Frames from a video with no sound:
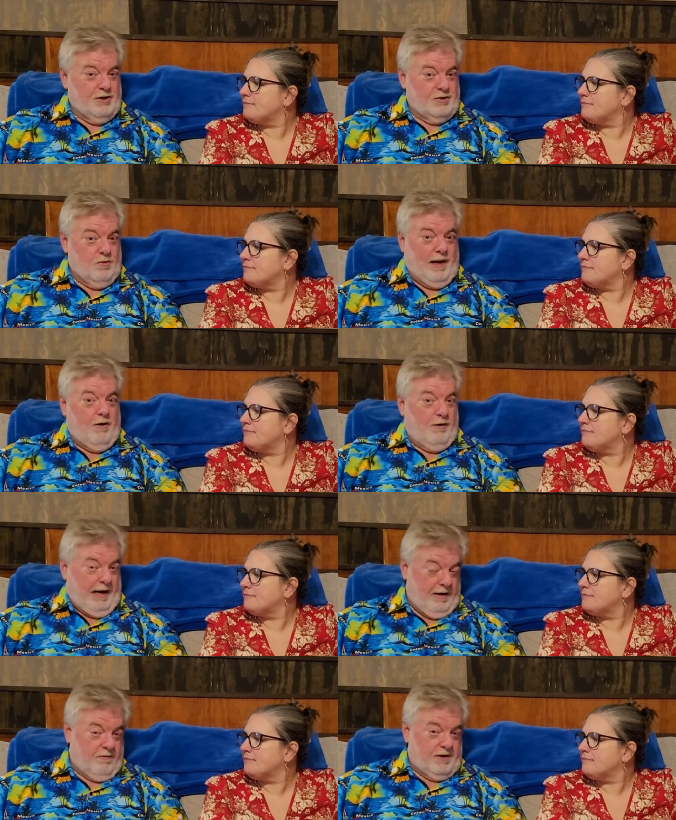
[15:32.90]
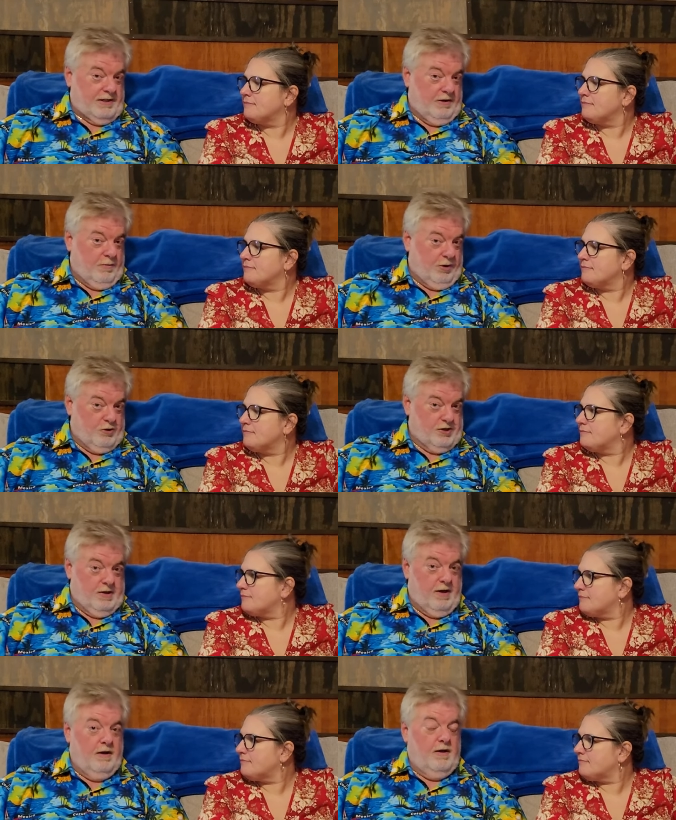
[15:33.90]
Speaker 1: just wait on every single
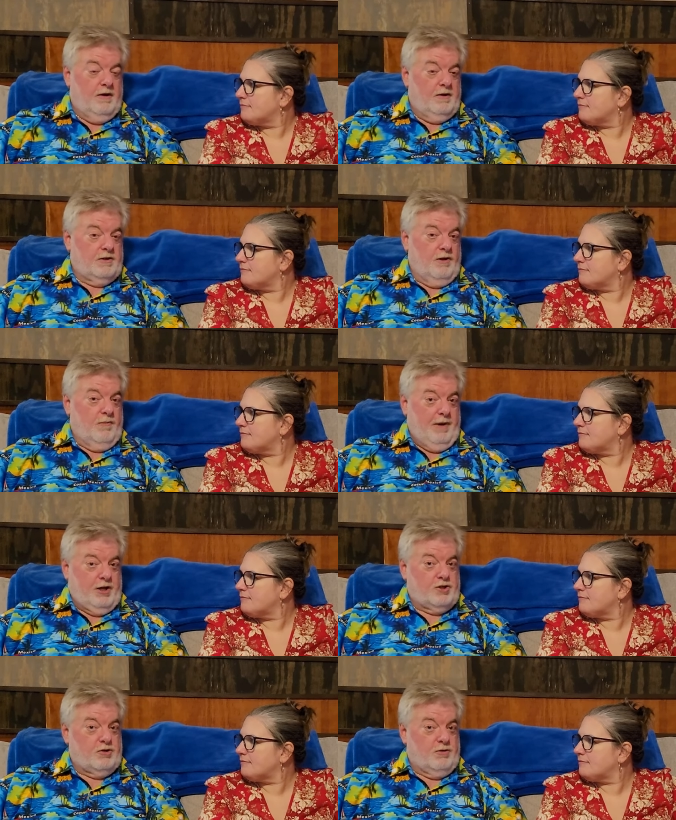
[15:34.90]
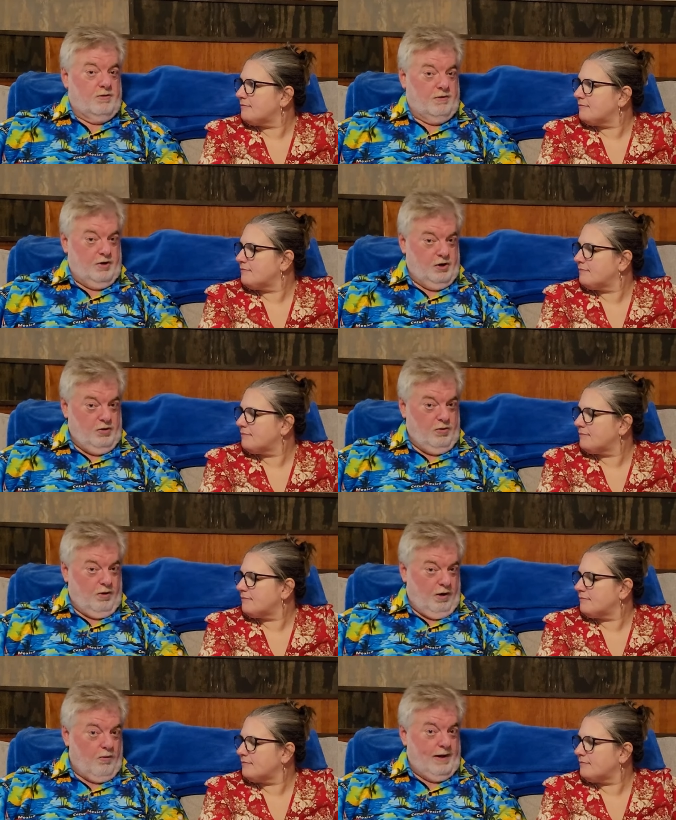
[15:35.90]
person. So make sure you
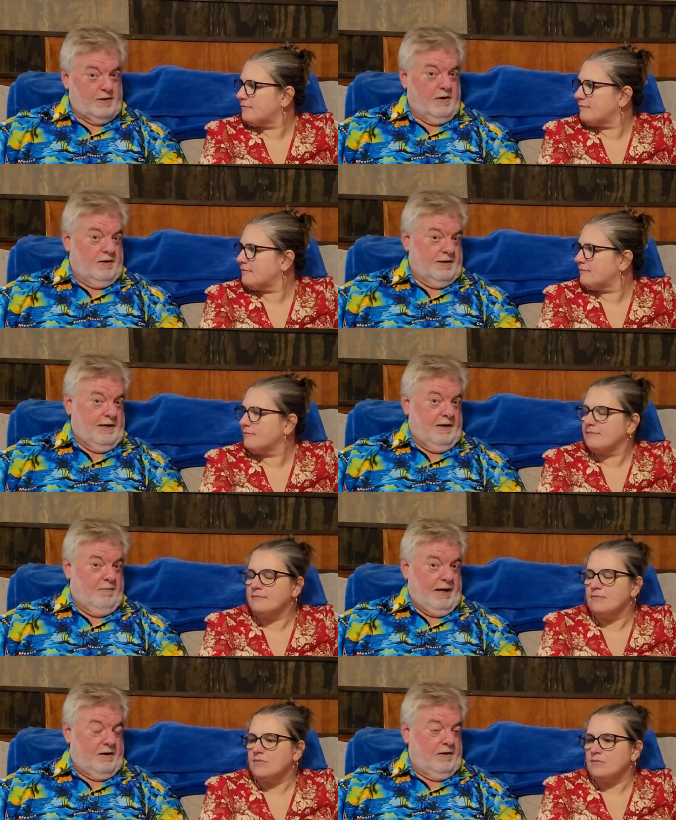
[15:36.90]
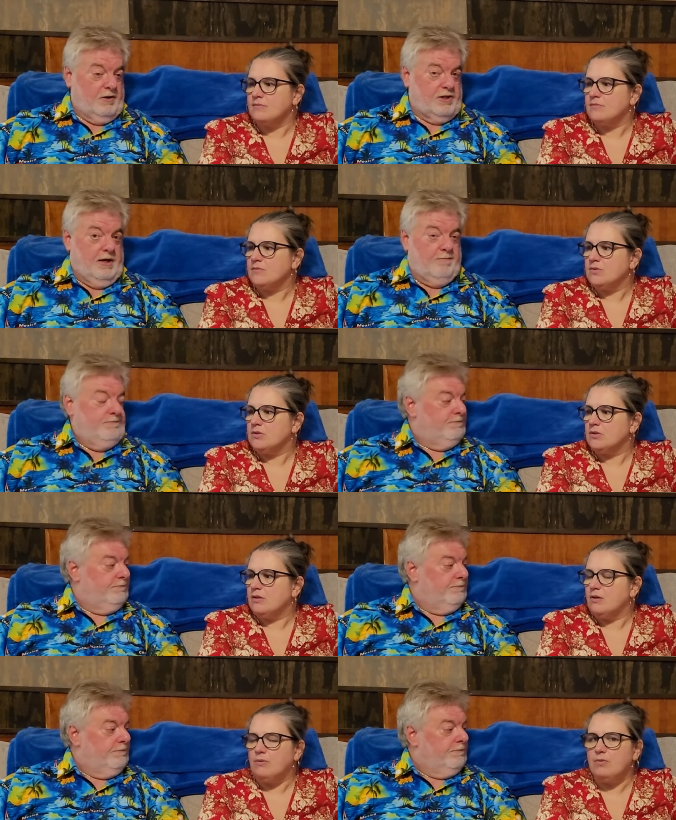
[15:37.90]
are always on time back to the ship.
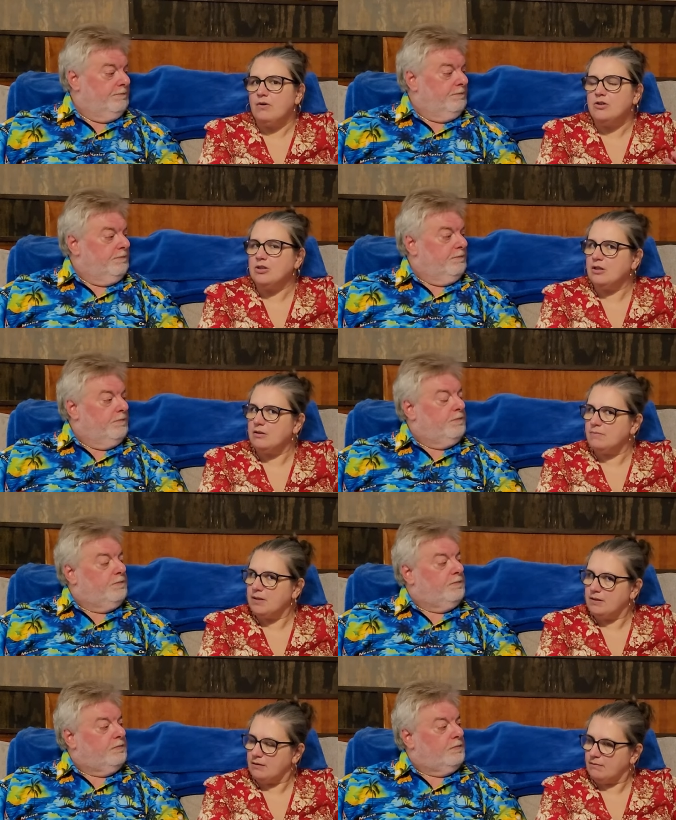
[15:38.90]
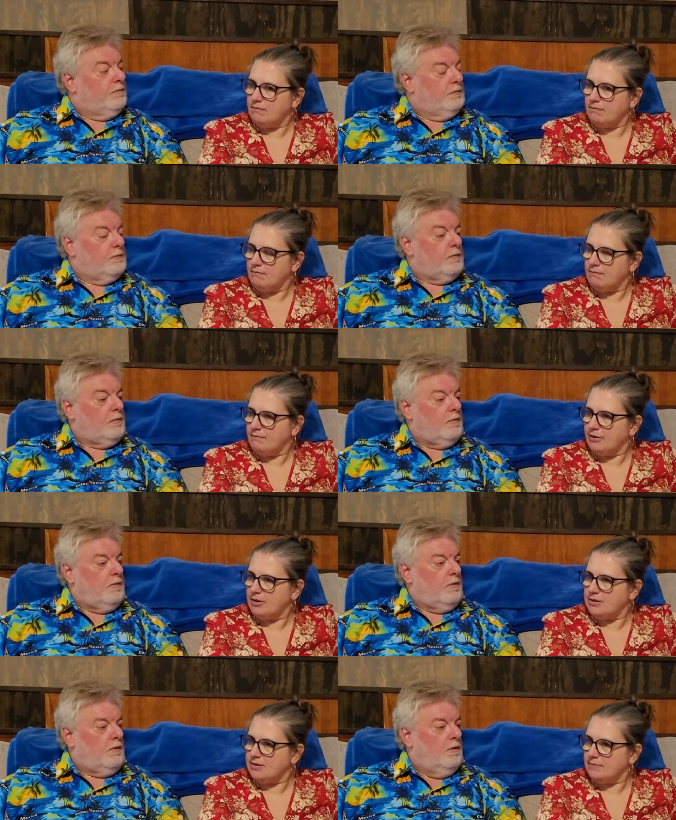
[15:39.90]
Speaker 2: We weren't trying to be
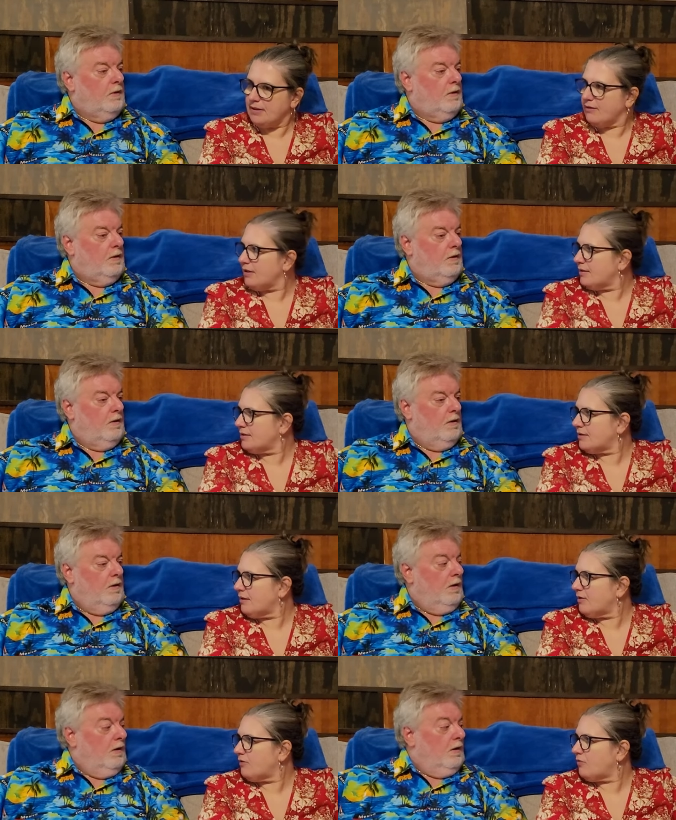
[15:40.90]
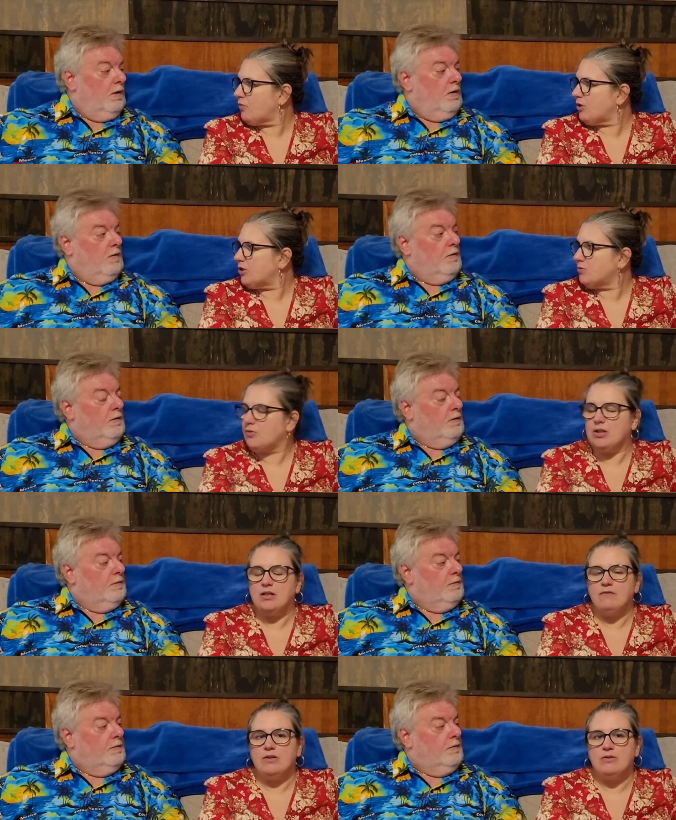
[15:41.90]
butts about this stuff. We just want
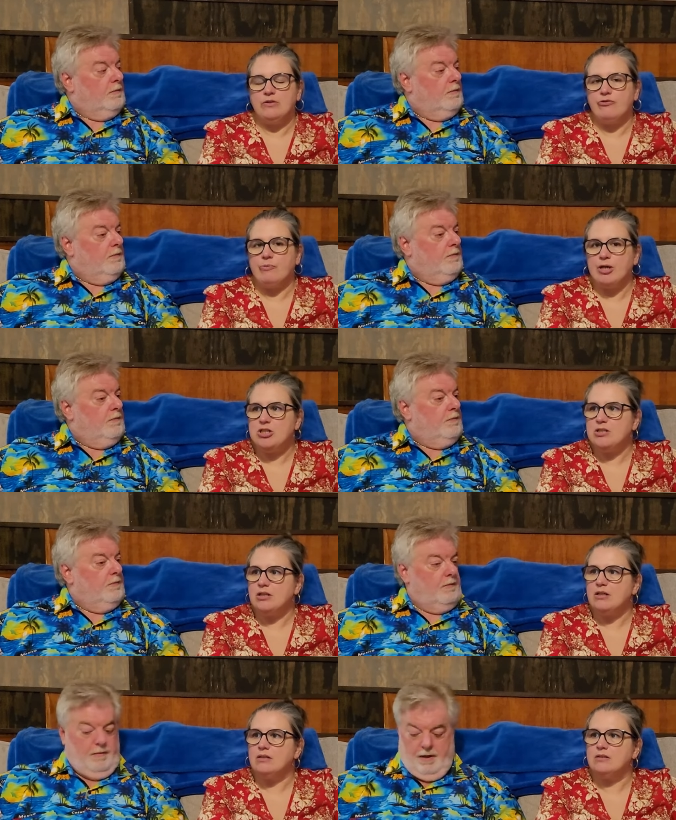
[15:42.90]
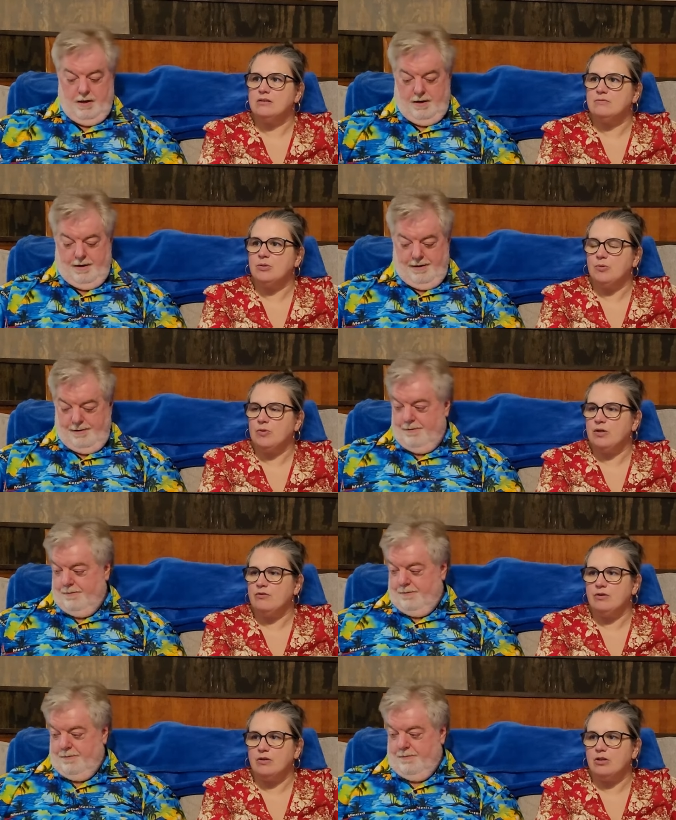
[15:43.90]
to give you the information because, number one, if you're